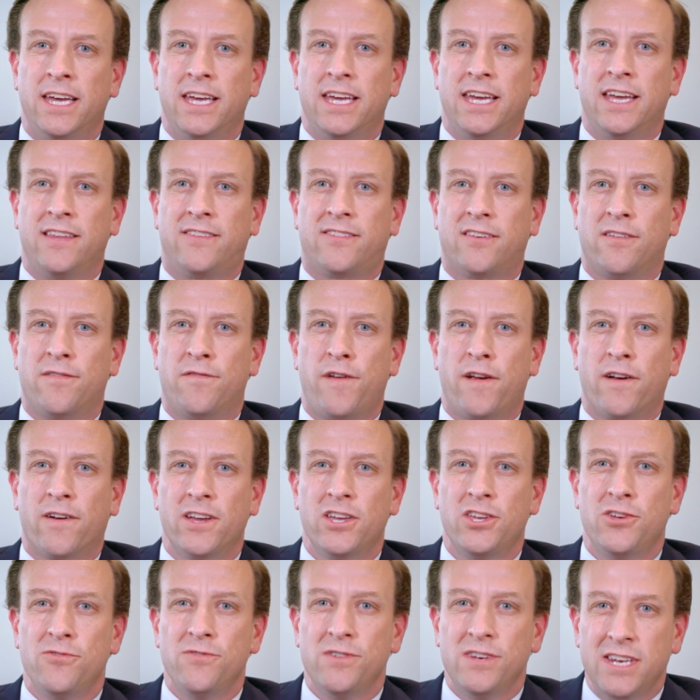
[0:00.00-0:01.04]
It's a very
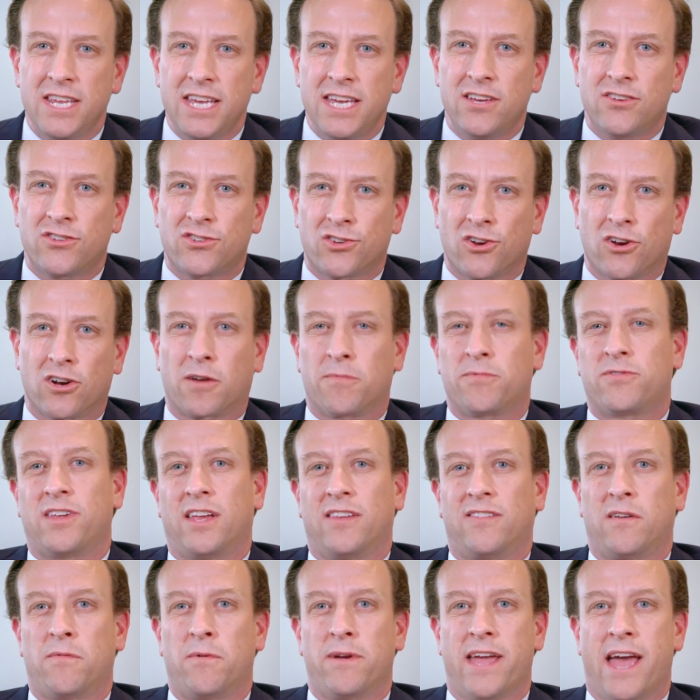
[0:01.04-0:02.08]
unique
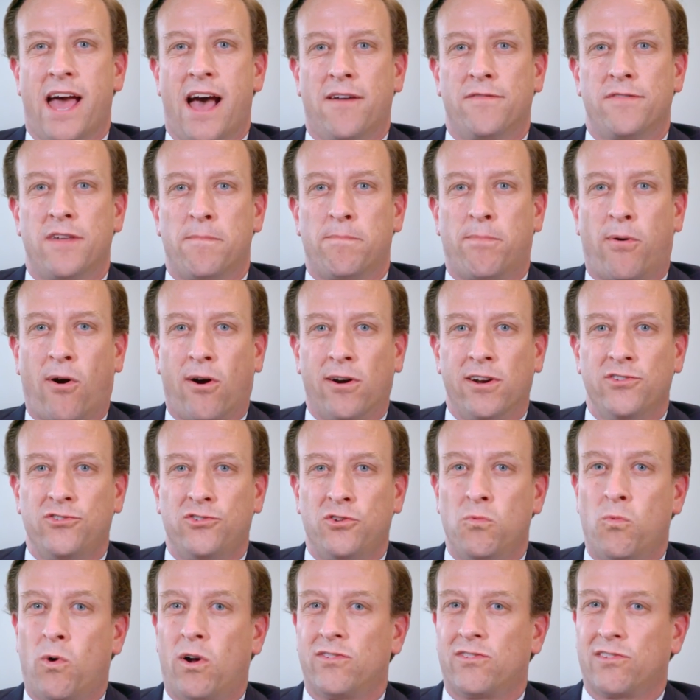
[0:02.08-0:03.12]
circumstance that we have that parties
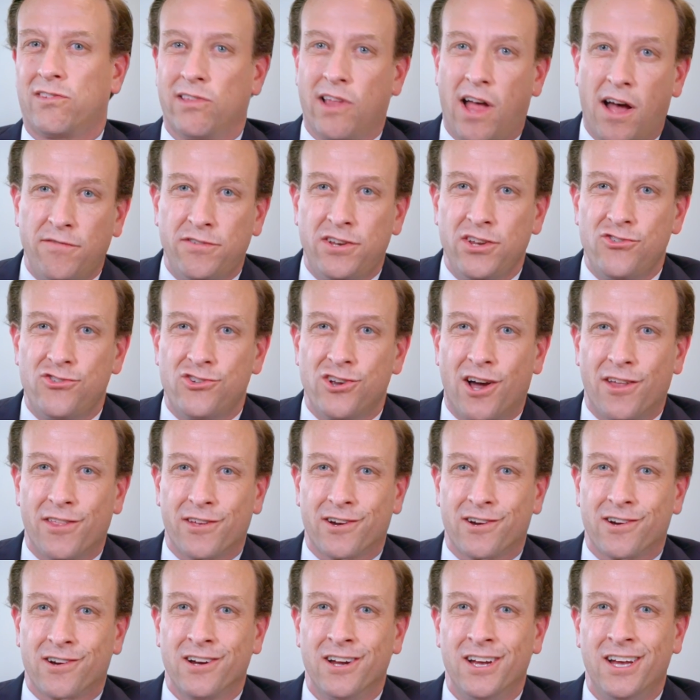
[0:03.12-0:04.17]
who once loved each
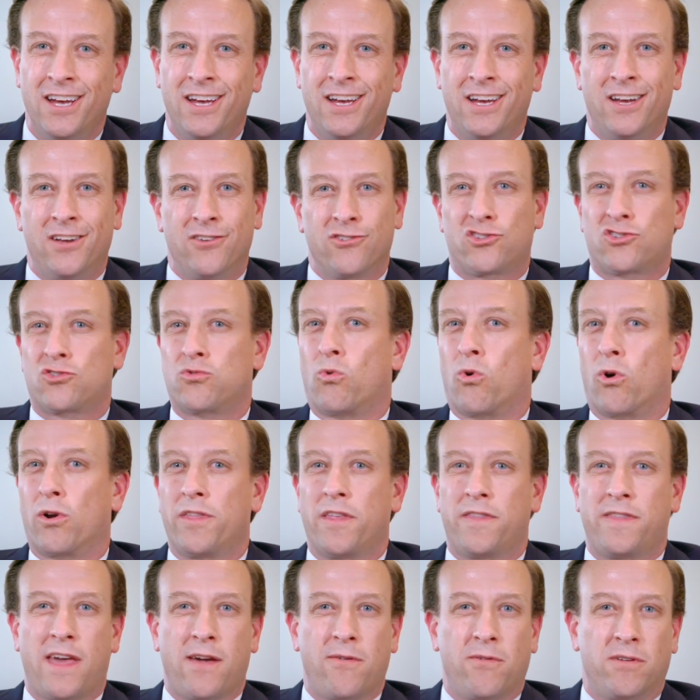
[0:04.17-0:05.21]
other, swore
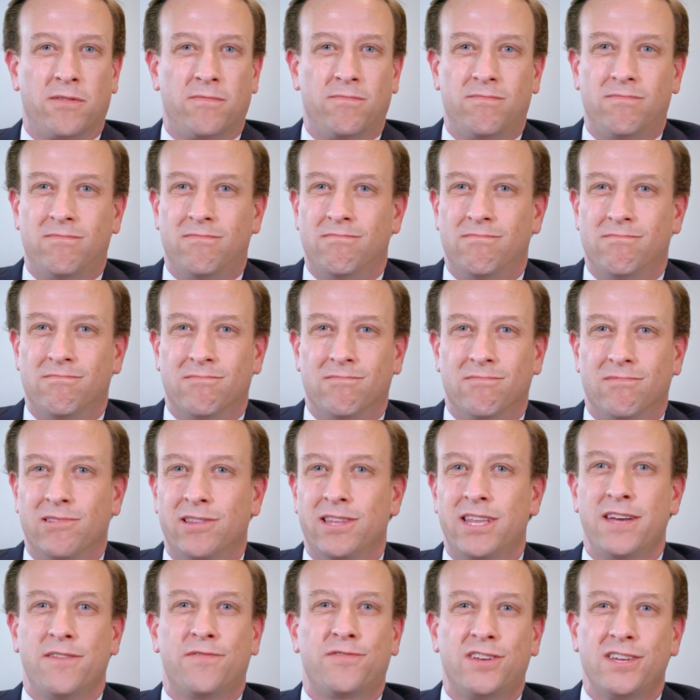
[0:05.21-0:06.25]
that they would
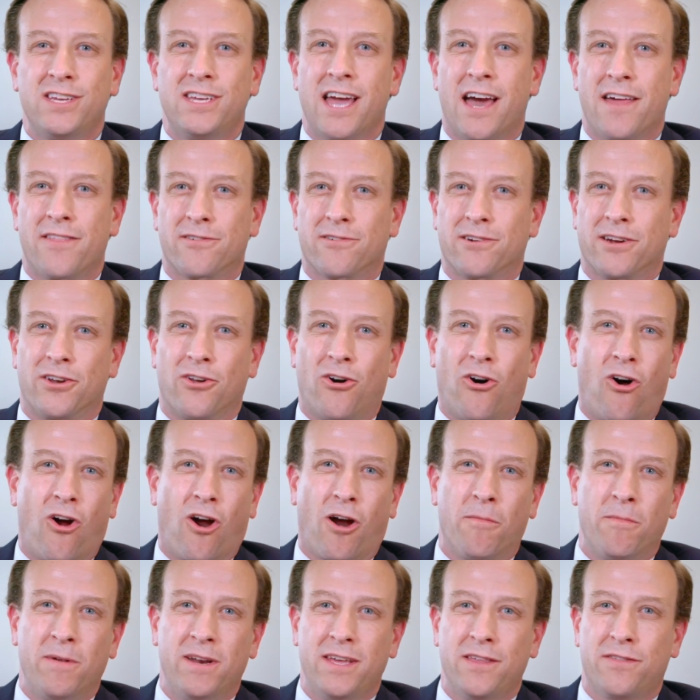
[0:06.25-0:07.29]
live together in
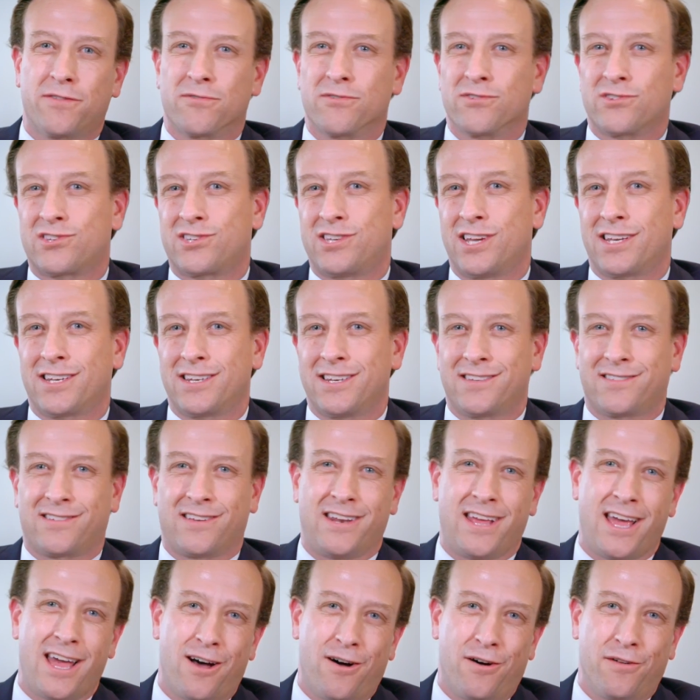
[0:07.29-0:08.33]
harmony through sickness
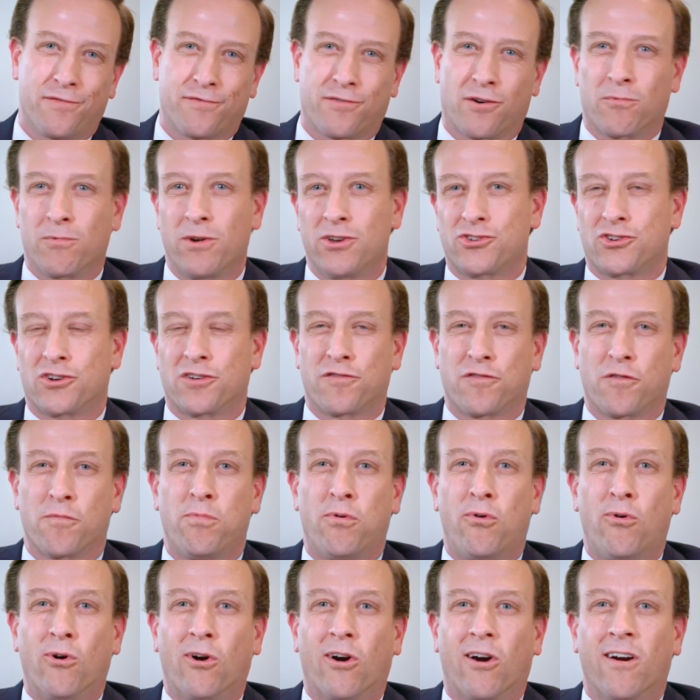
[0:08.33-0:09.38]
and health, for richer or for
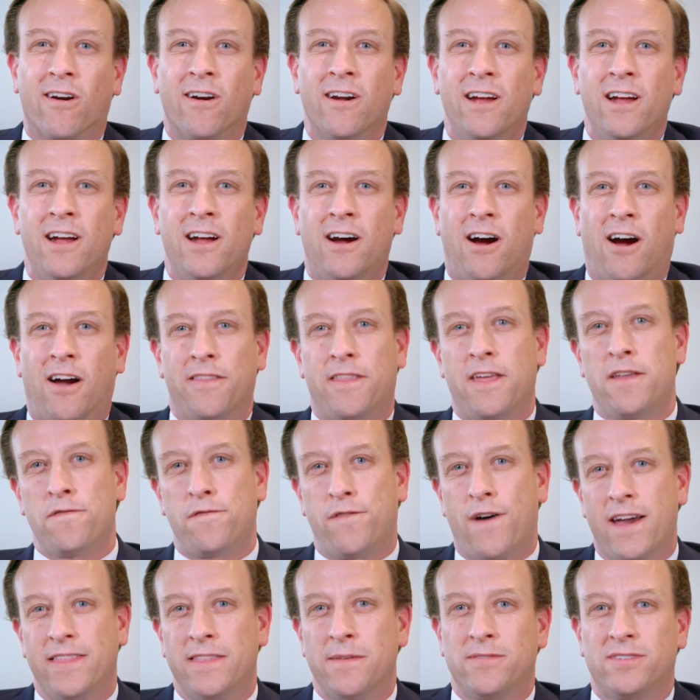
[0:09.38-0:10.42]
poorer, then
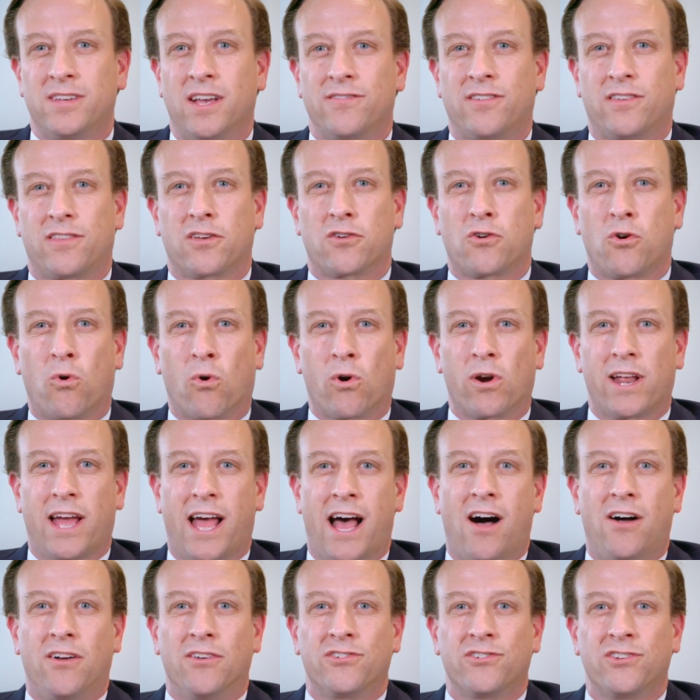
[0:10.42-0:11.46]
find themselves at the
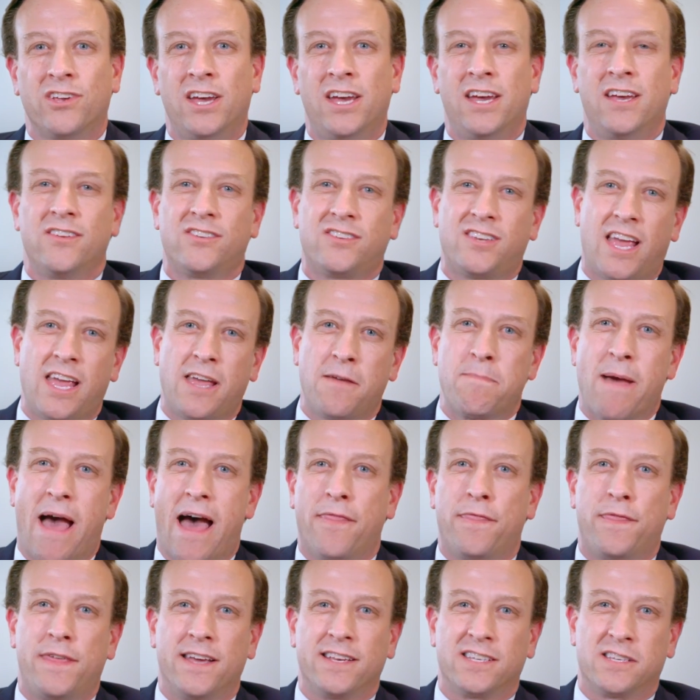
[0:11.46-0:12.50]
courthouse saying
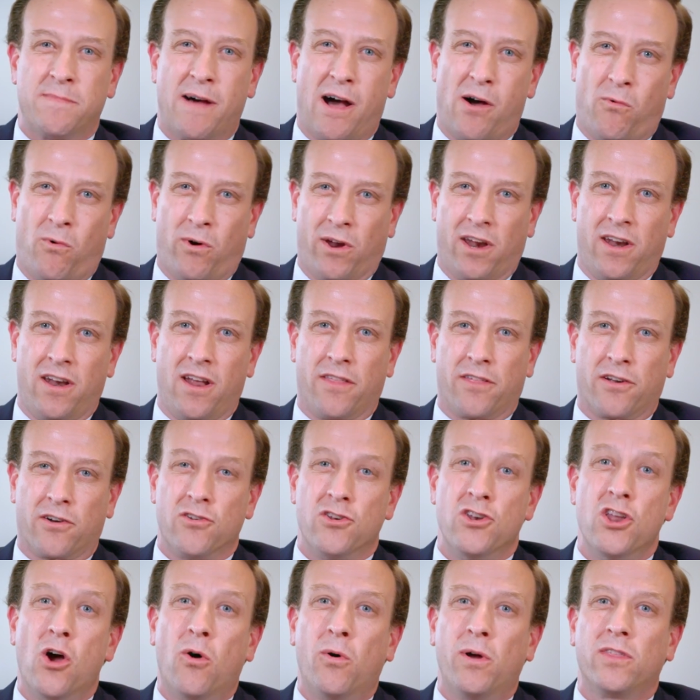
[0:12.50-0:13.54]
bad things about one another,
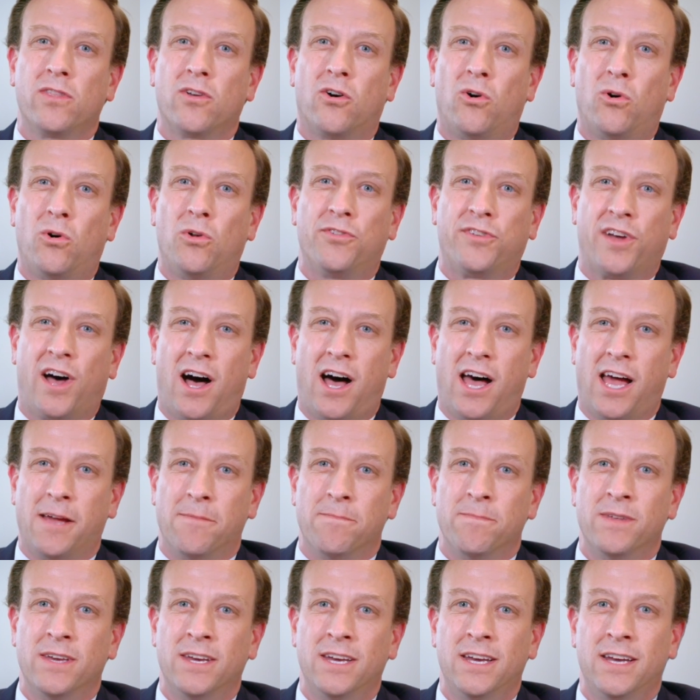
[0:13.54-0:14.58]
knowing the whole time